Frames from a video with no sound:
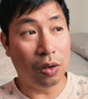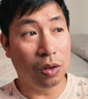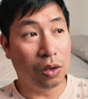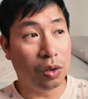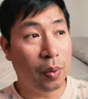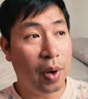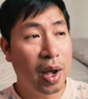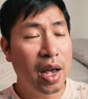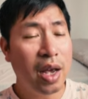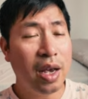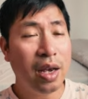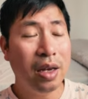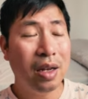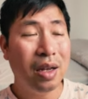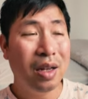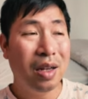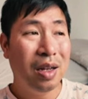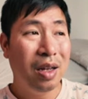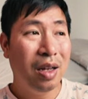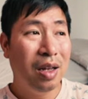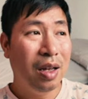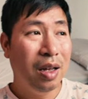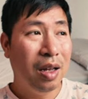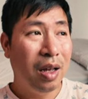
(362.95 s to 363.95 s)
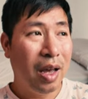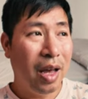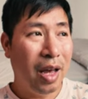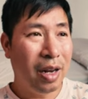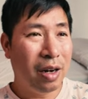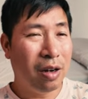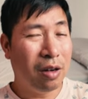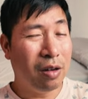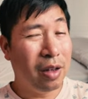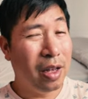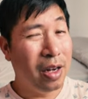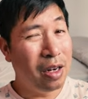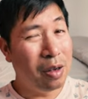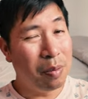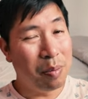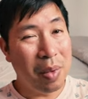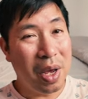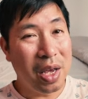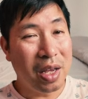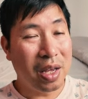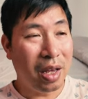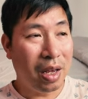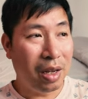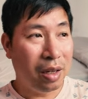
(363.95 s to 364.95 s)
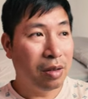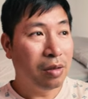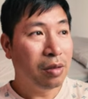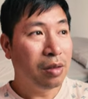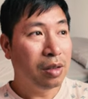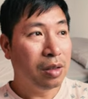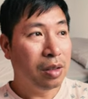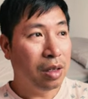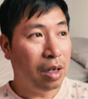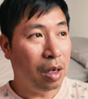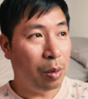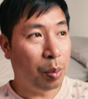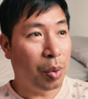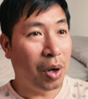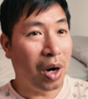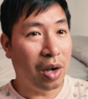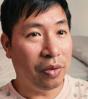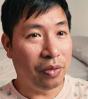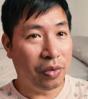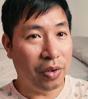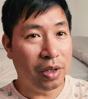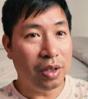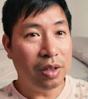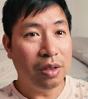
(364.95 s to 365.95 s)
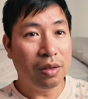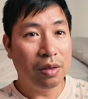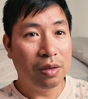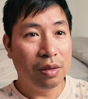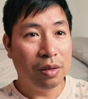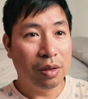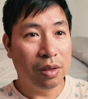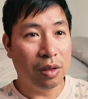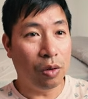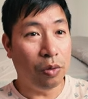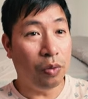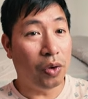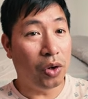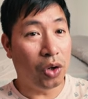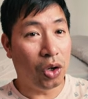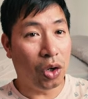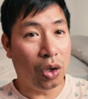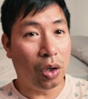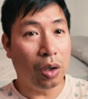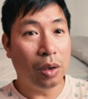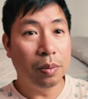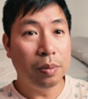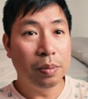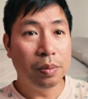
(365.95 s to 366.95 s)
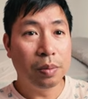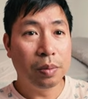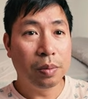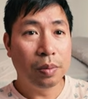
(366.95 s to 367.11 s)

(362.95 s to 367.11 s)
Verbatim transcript: called away, and I'll end up making a profit overall.